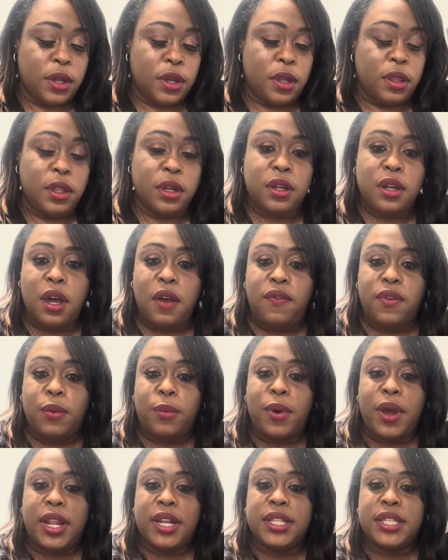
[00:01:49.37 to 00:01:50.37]
the cover
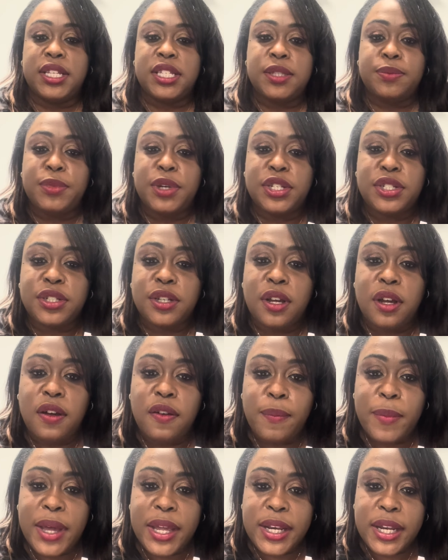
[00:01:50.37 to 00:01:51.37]
probably this much of
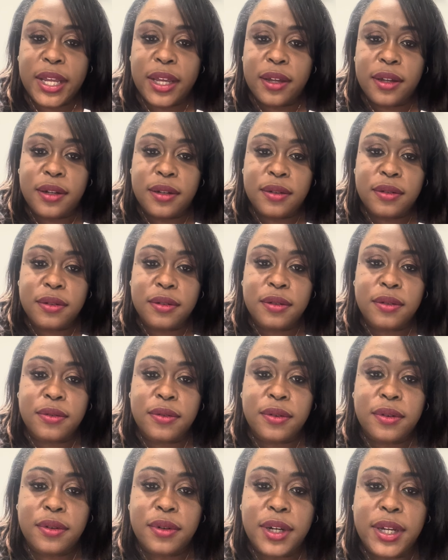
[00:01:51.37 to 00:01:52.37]
my nail,
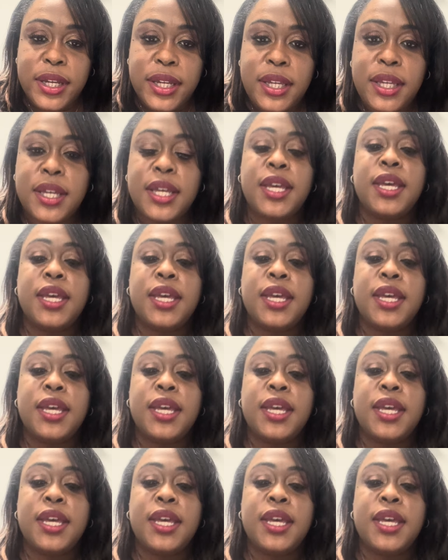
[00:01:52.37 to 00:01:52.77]
right?